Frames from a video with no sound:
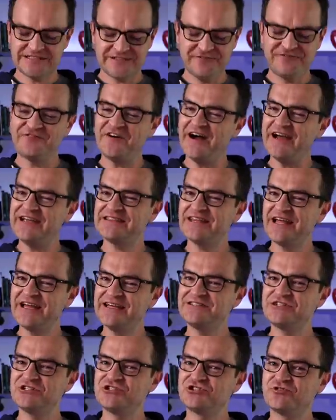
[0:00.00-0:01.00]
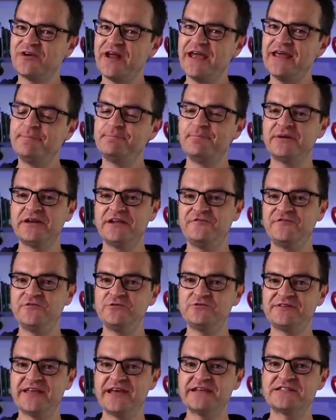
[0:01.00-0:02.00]
It's a fine line to tread, but if
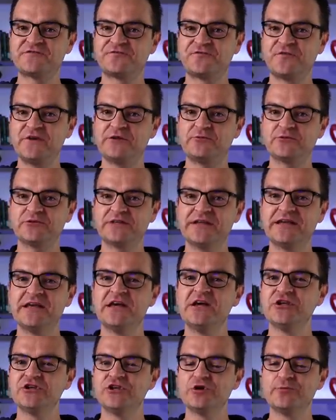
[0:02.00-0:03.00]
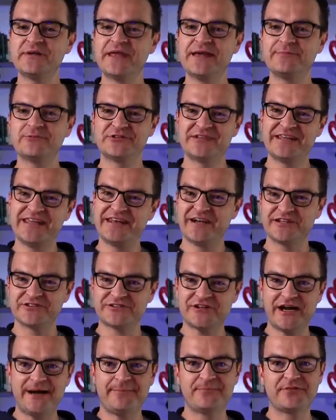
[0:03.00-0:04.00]
you test frequently, you'll be able to get on
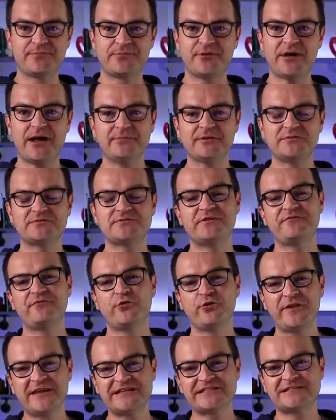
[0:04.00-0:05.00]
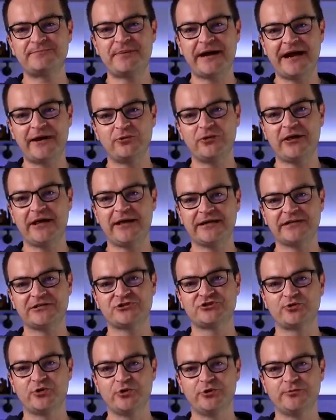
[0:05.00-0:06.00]
top of the problems before they spiral out of
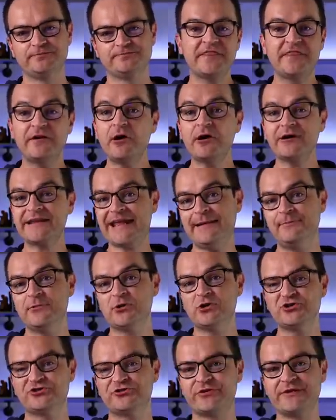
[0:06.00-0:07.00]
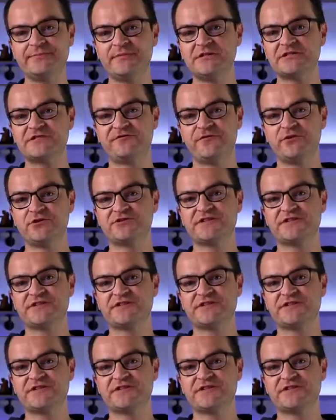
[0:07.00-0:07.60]
control. There are chemical treatments for